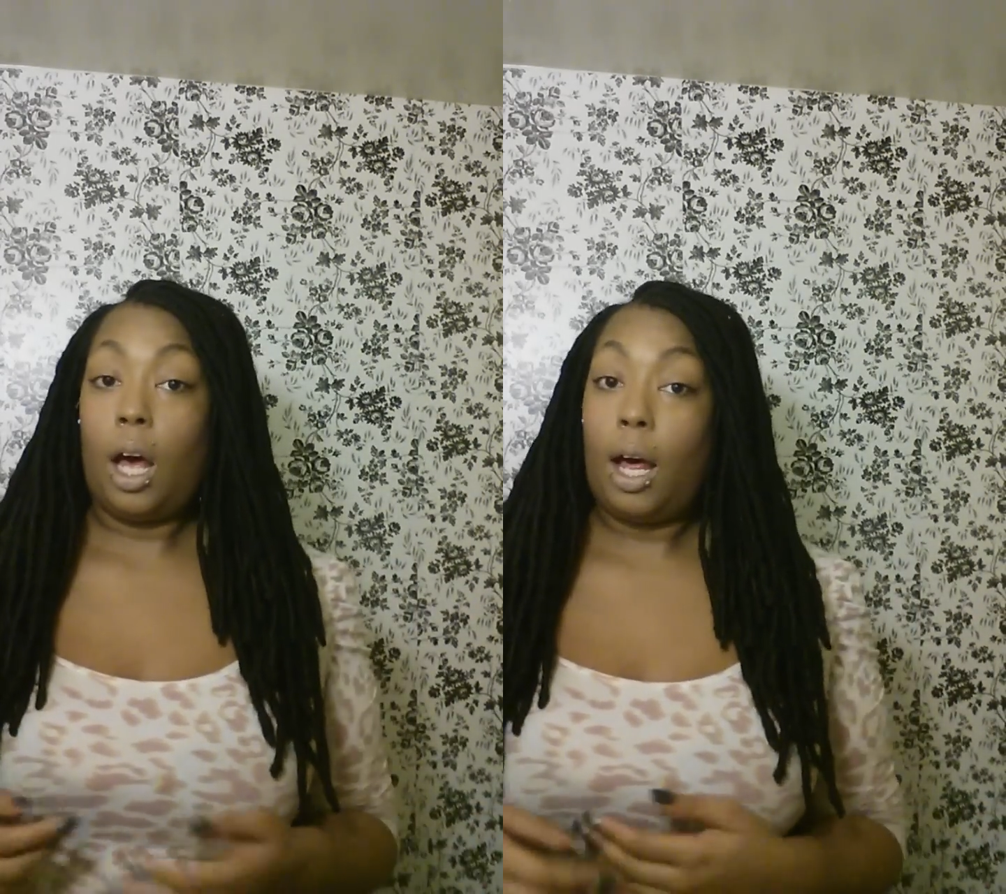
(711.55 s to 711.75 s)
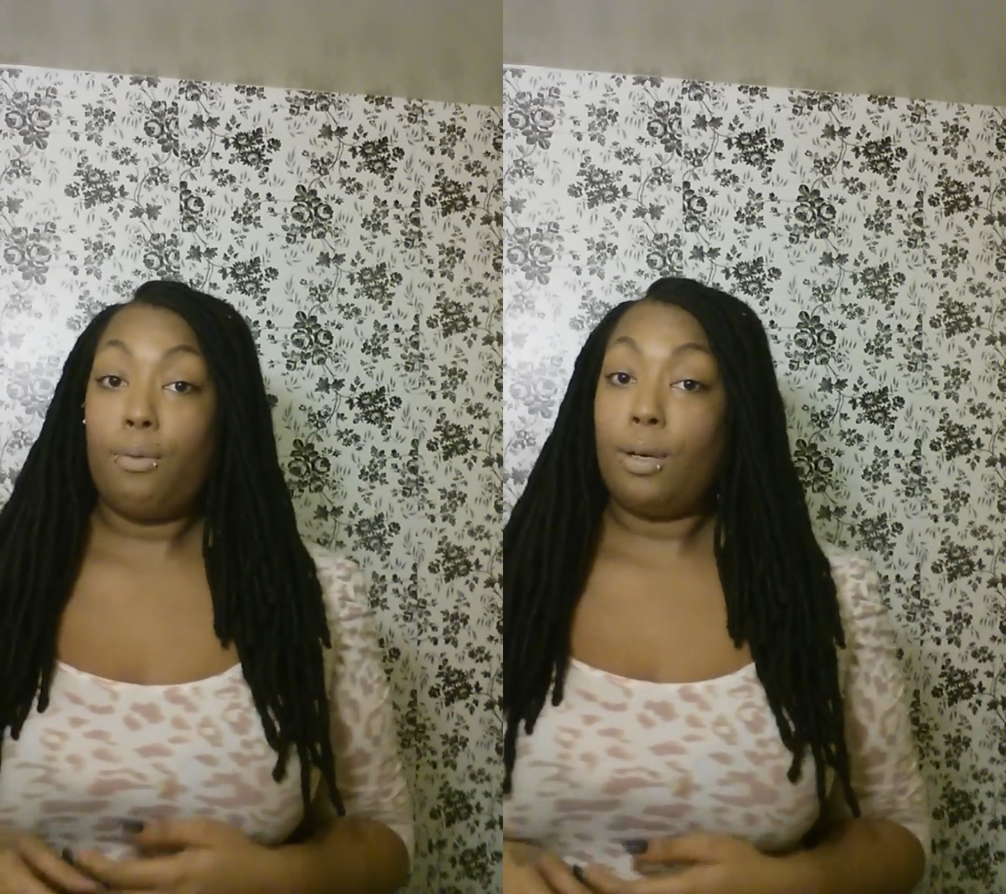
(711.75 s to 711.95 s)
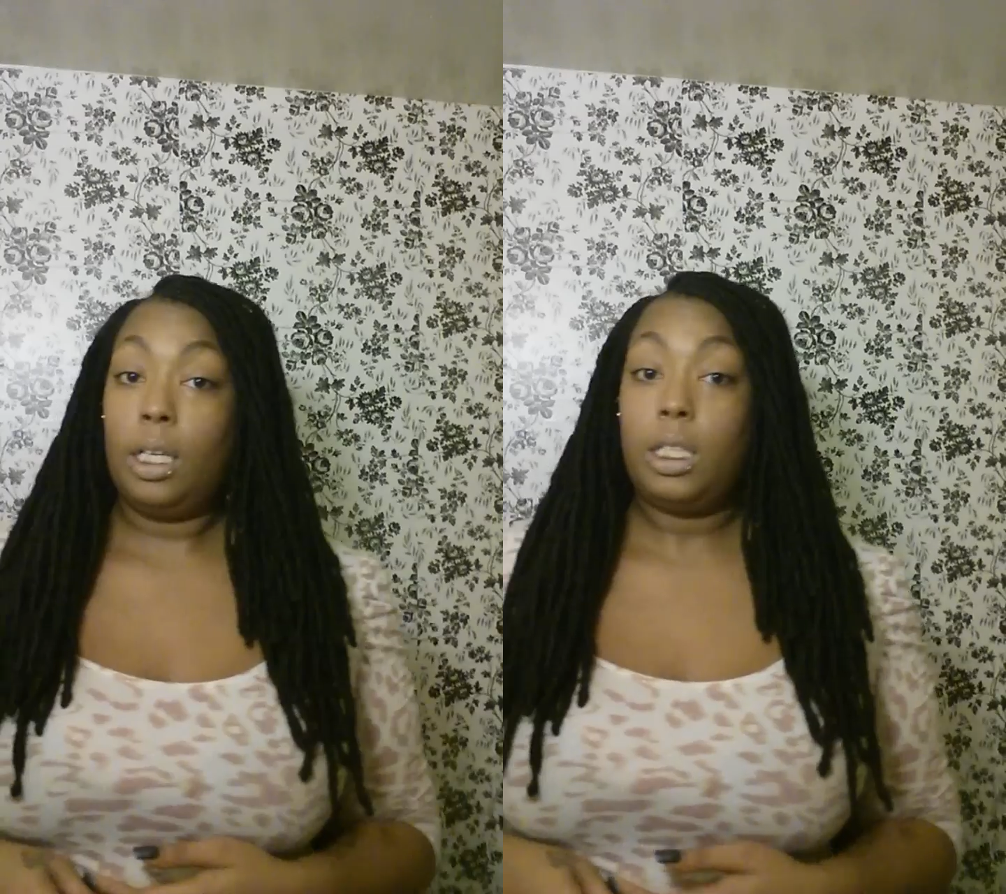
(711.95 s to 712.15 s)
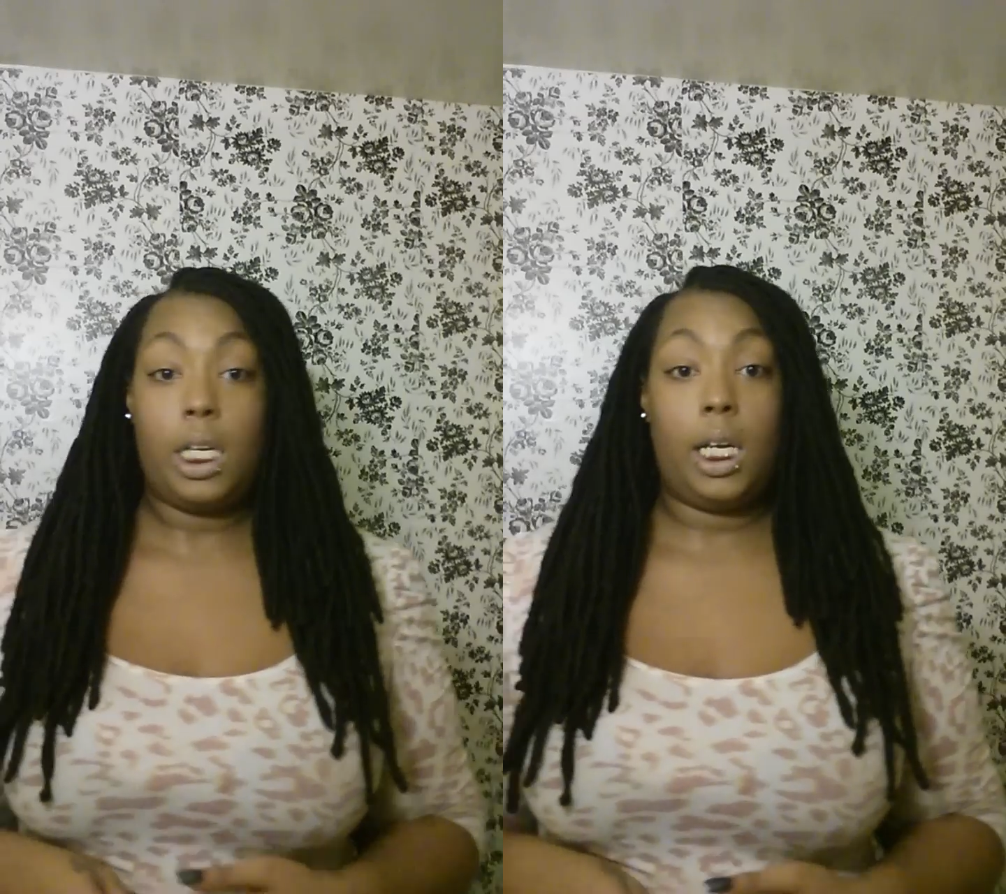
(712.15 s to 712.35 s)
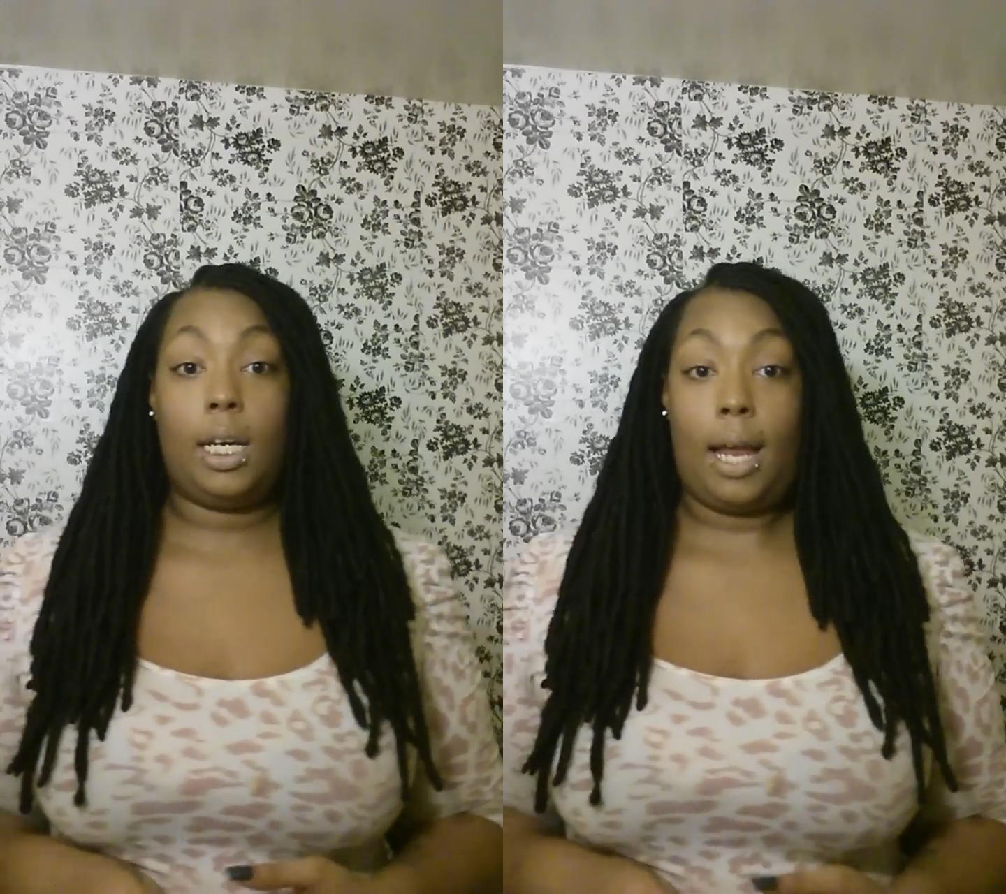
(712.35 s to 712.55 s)
I really
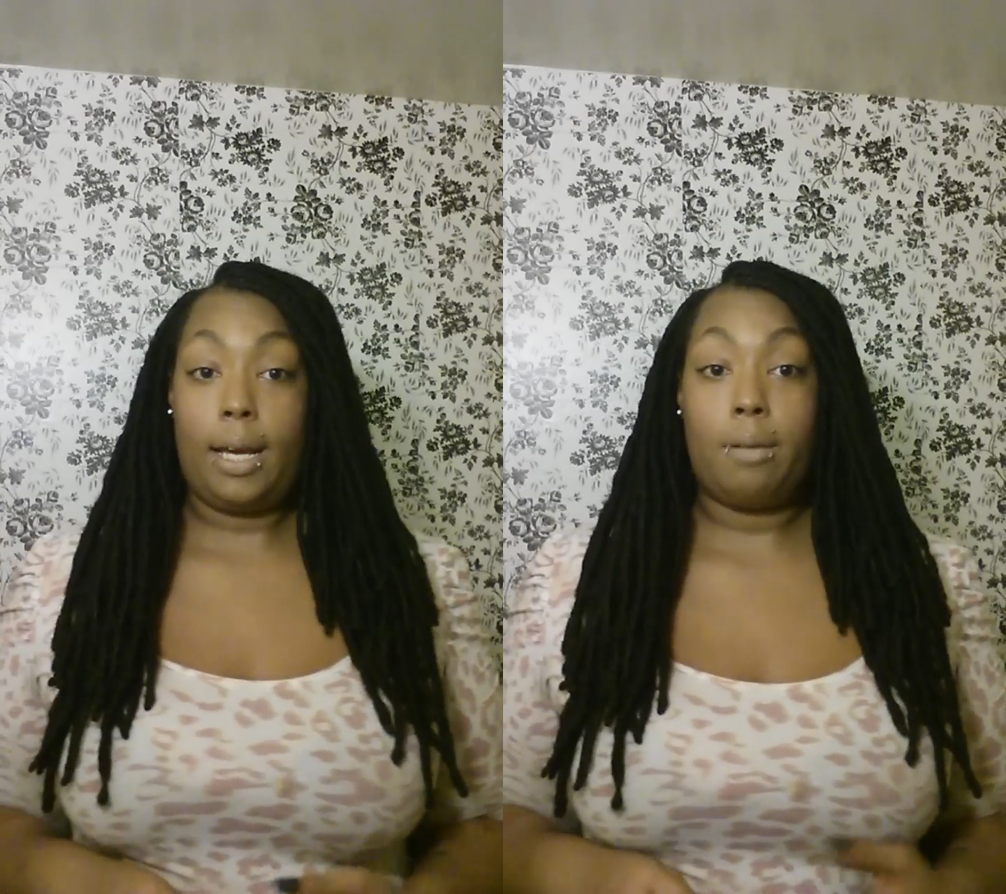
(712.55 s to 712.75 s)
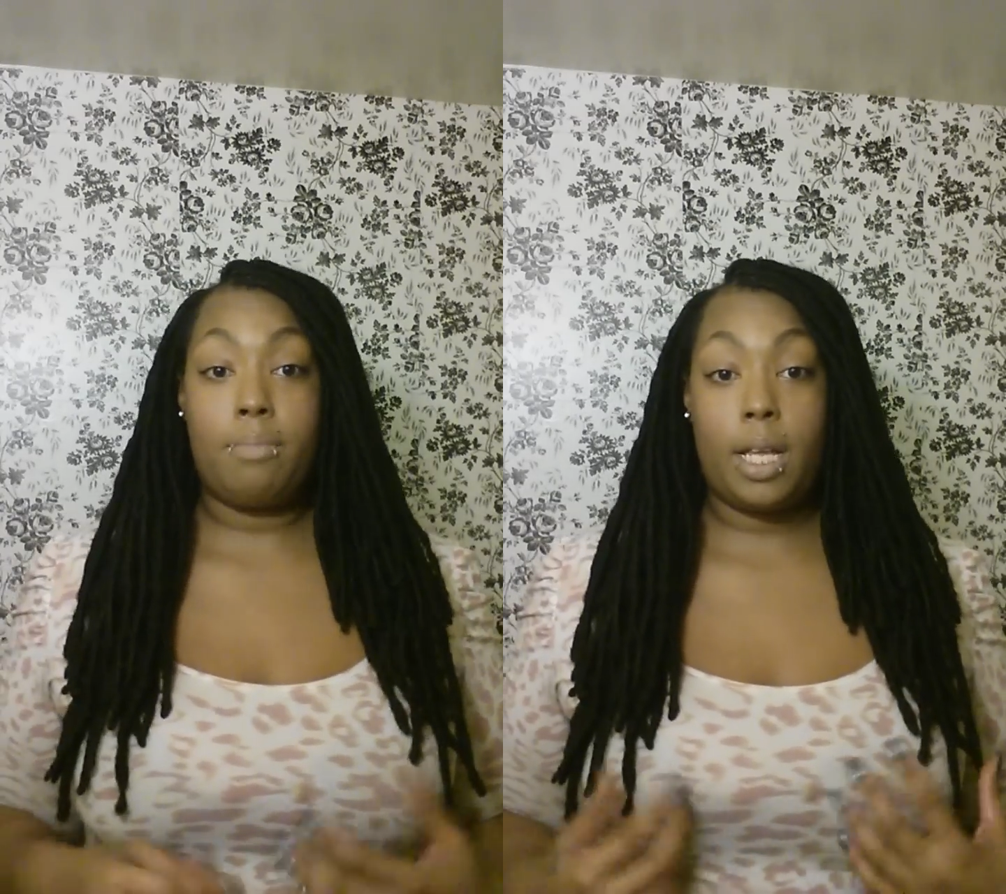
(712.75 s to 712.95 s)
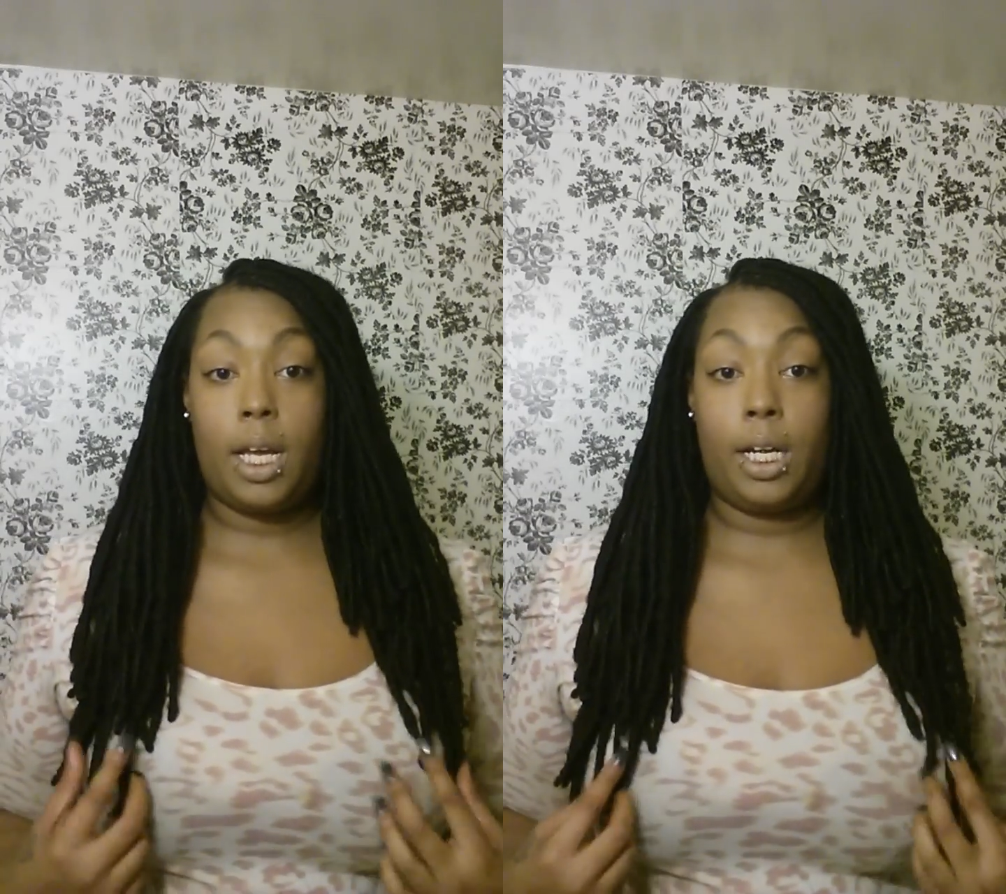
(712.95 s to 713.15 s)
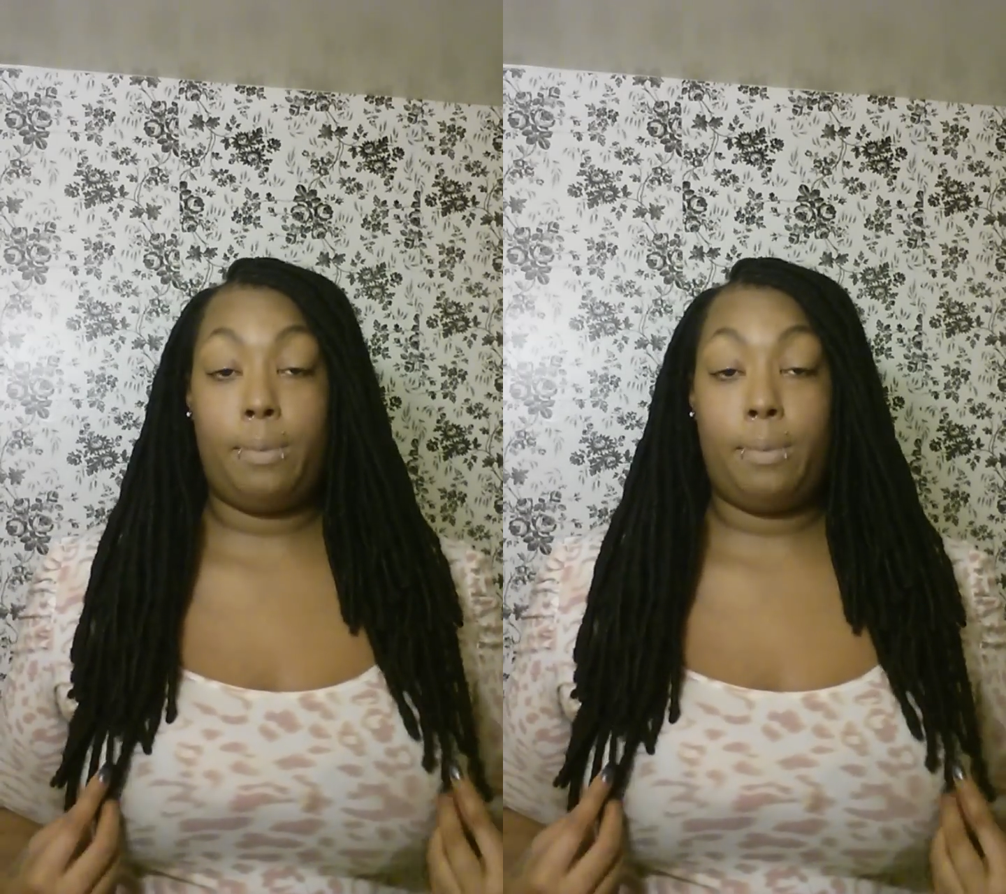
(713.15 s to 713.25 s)
did like them then,